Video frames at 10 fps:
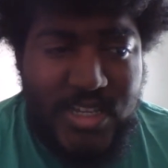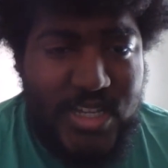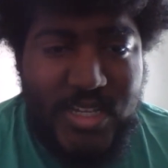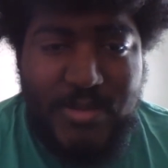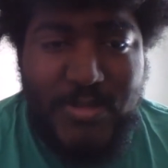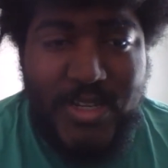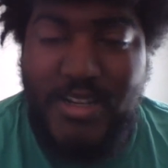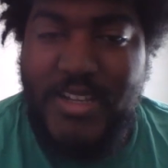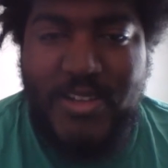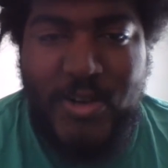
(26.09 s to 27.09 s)
um,
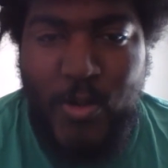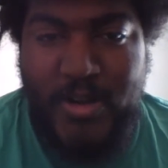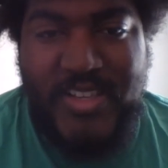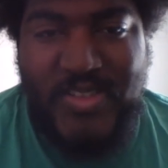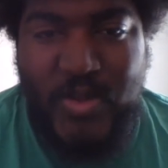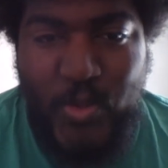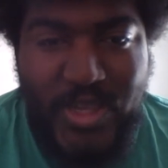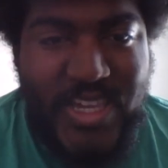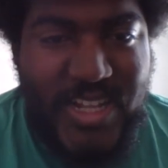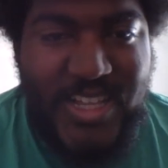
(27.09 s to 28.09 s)
another crazy
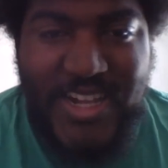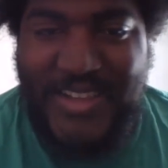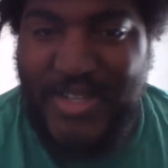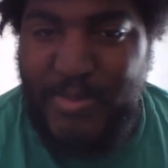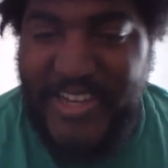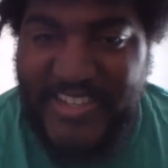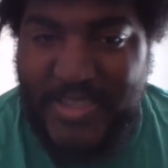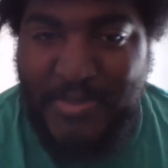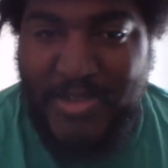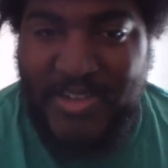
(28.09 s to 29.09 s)
week in college
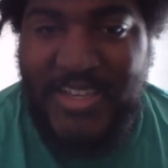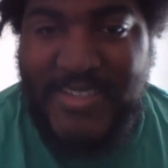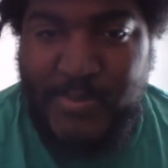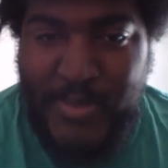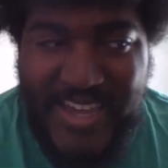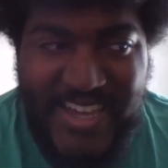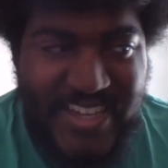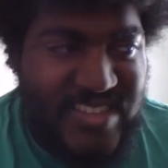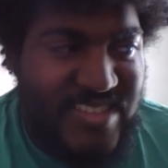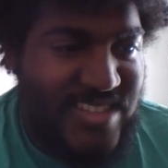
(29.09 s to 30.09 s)
basketball has
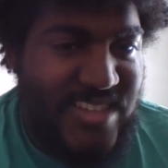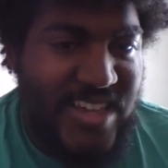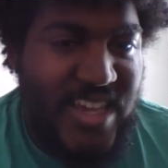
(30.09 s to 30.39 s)
passed